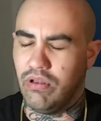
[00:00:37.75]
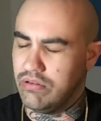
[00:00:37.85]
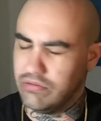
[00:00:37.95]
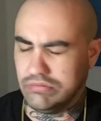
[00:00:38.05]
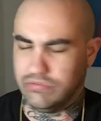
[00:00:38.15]

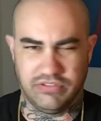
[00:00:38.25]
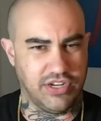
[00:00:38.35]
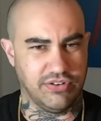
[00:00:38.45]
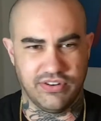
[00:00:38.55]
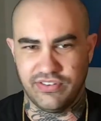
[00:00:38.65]
oh,
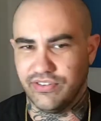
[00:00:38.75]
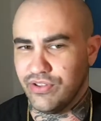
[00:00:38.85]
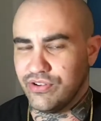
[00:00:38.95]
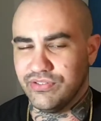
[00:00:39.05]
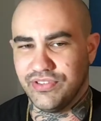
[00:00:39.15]
no,
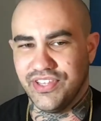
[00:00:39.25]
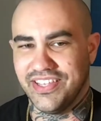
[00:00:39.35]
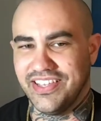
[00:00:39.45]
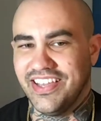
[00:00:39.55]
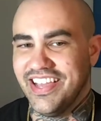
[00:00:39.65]

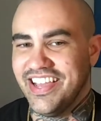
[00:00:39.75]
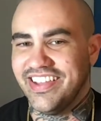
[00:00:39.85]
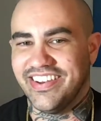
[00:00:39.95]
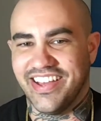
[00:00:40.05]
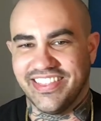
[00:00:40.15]
though.
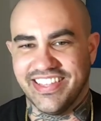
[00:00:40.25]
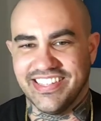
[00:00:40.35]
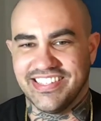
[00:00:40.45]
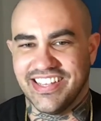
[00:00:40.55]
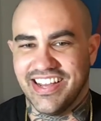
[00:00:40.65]
Not this.